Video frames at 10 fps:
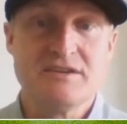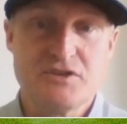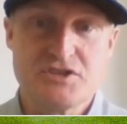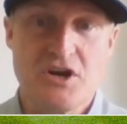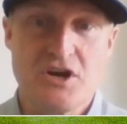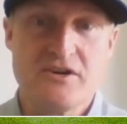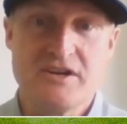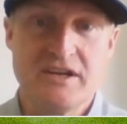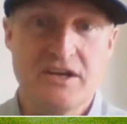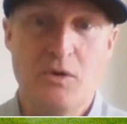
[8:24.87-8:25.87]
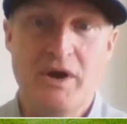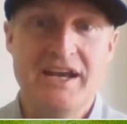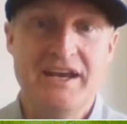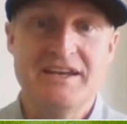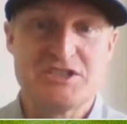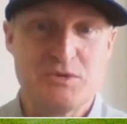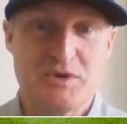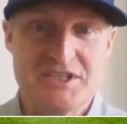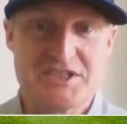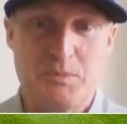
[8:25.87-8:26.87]
If your starter didn't go 8 innings, you
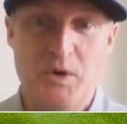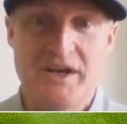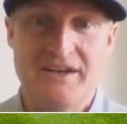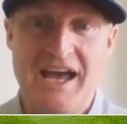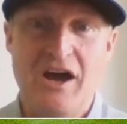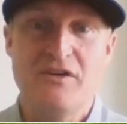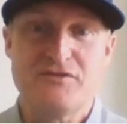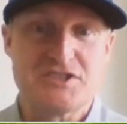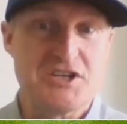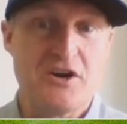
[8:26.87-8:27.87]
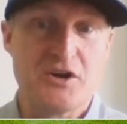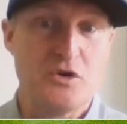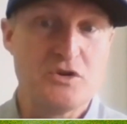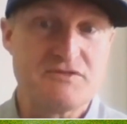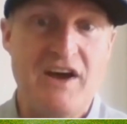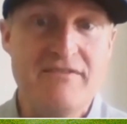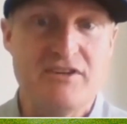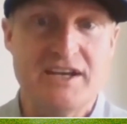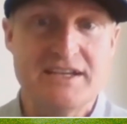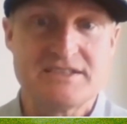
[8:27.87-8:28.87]
were disappointed. Now, if a starter goes
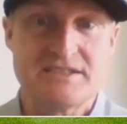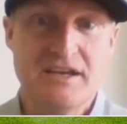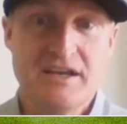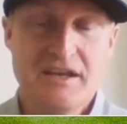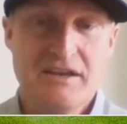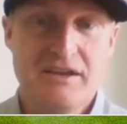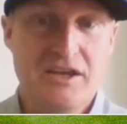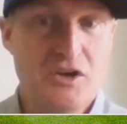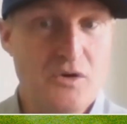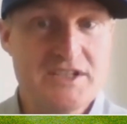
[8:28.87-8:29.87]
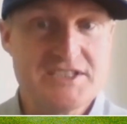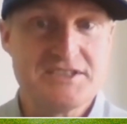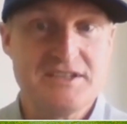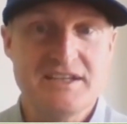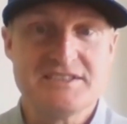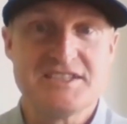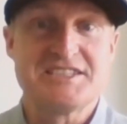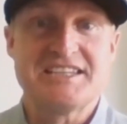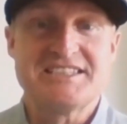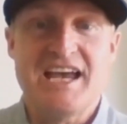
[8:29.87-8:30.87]
5 innings, it's a
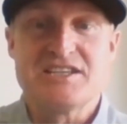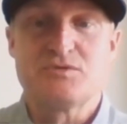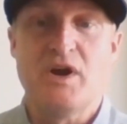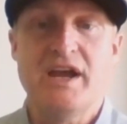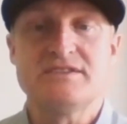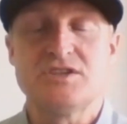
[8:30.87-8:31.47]
success, right?